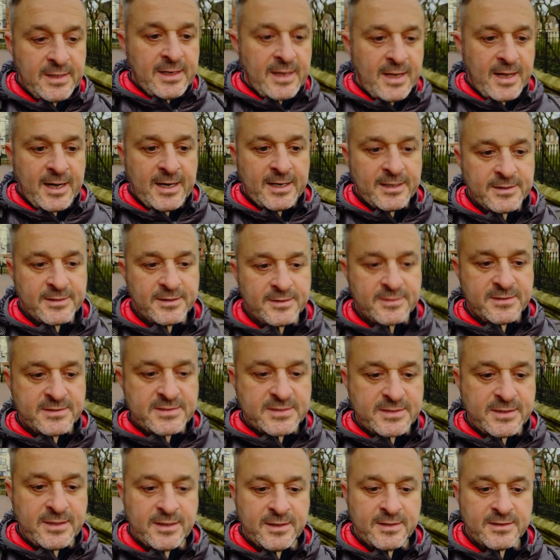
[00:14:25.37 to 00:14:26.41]
and
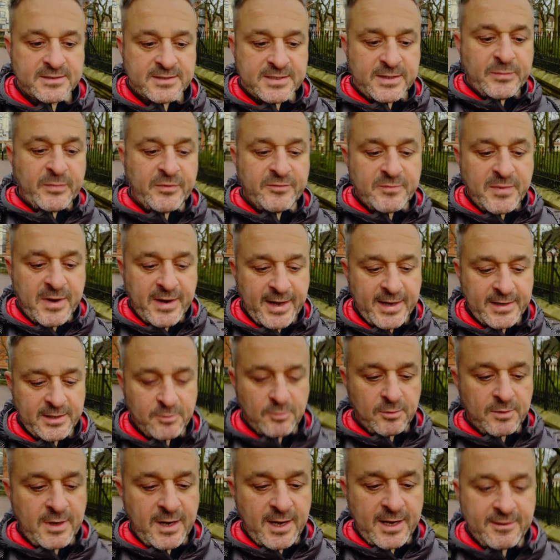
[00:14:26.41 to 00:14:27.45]
some of my
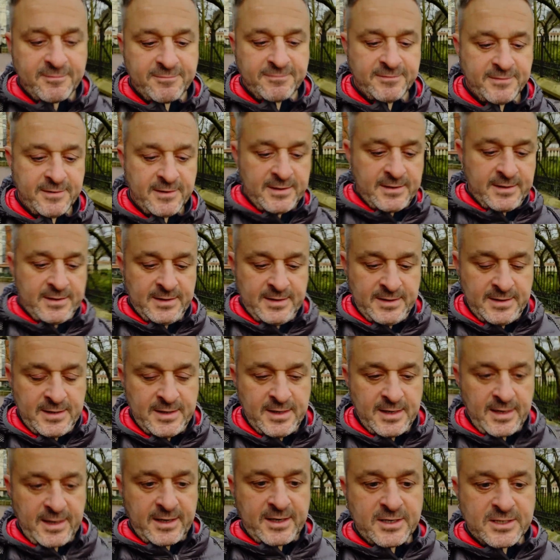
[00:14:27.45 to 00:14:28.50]
adult life,
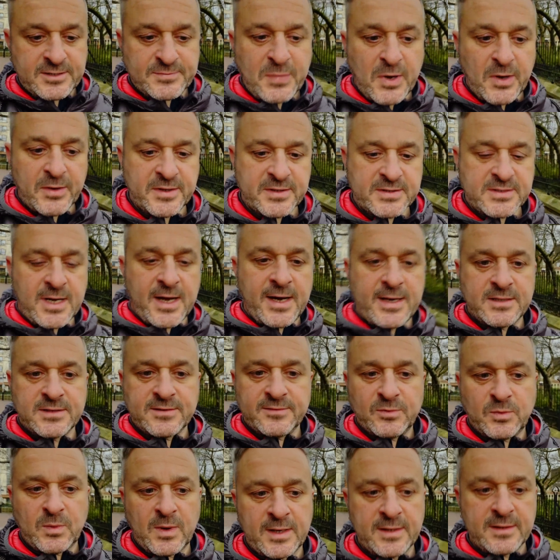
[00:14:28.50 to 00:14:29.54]
I can spot the signs
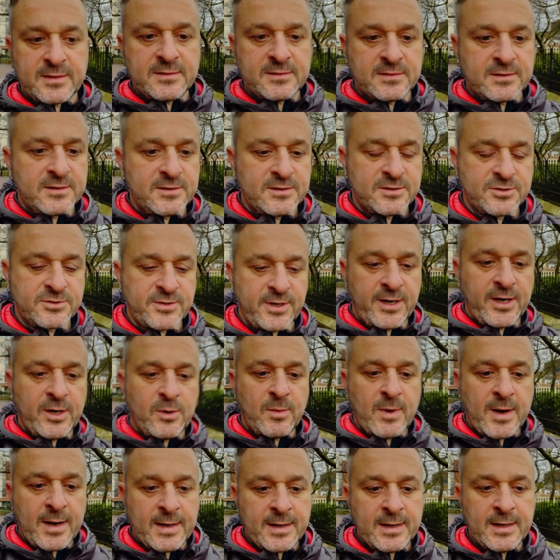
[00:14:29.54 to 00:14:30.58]
of one straight
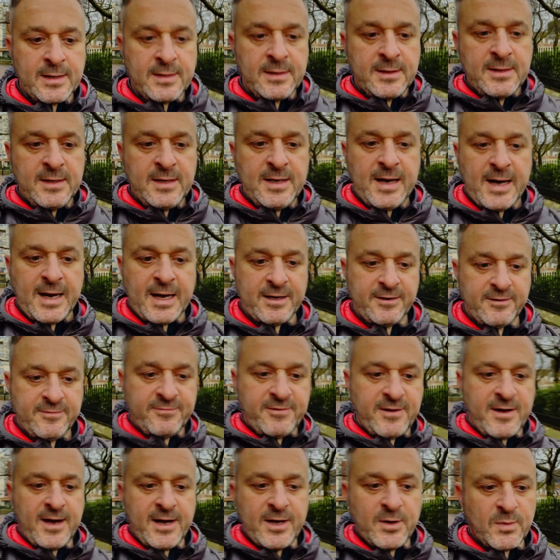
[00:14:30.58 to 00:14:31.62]
away. And for
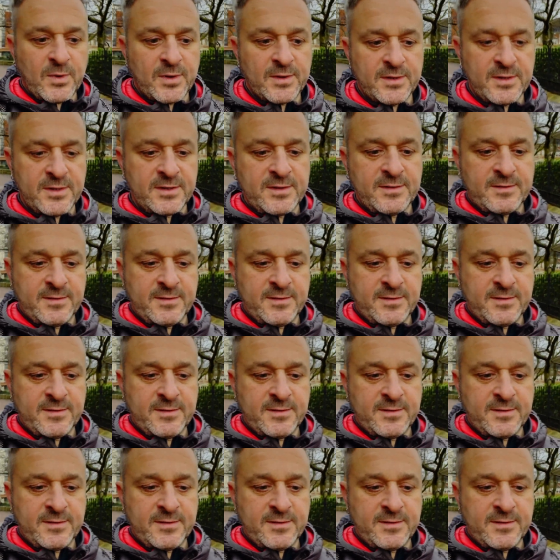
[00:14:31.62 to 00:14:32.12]
anyone that